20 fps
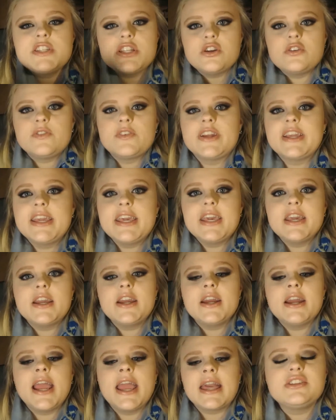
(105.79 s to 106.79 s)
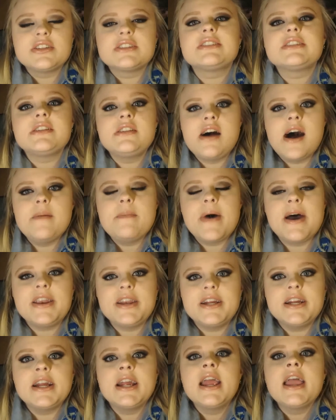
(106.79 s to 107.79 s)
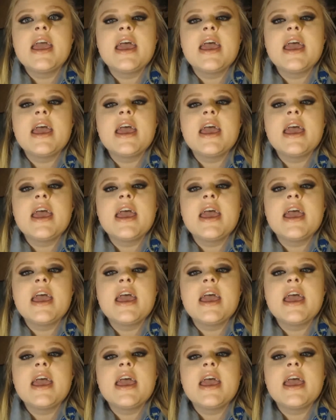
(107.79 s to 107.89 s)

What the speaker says: it over here. It looks a lot better.